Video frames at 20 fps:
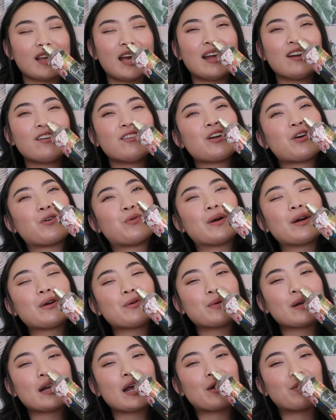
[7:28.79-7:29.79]
I don't know, where
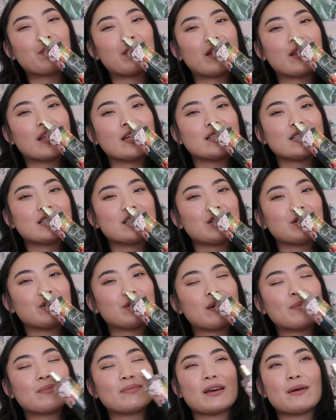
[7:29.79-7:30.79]
would I wear this to?
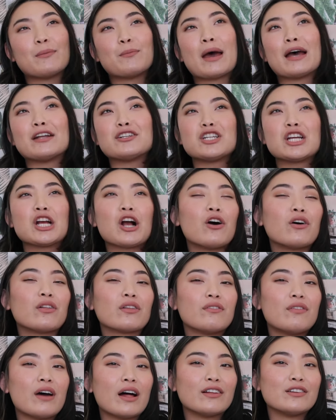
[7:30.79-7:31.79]
I'm imagining all
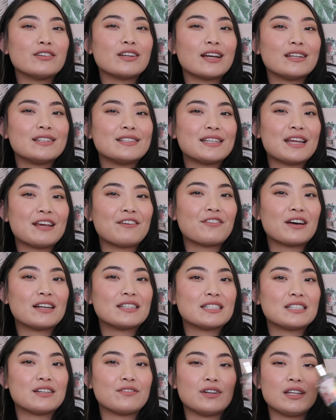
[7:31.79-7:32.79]
the Valentine's Day
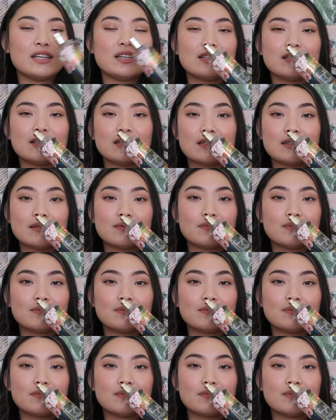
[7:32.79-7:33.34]
festivities.